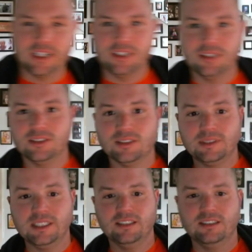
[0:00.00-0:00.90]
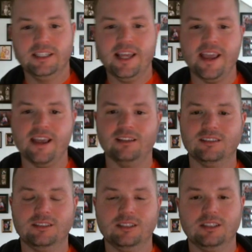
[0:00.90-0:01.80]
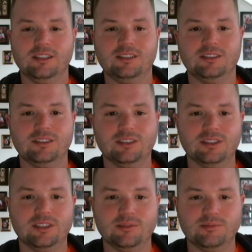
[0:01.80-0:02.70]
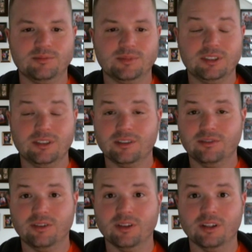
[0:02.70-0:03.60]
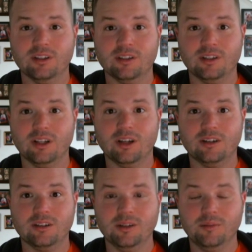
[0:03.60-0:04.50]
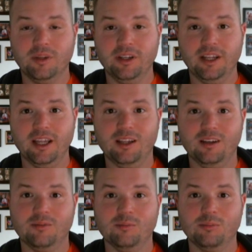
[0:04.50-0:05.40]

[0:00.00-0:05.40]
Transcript: I can do some of that today. So sorry for the long and mundane,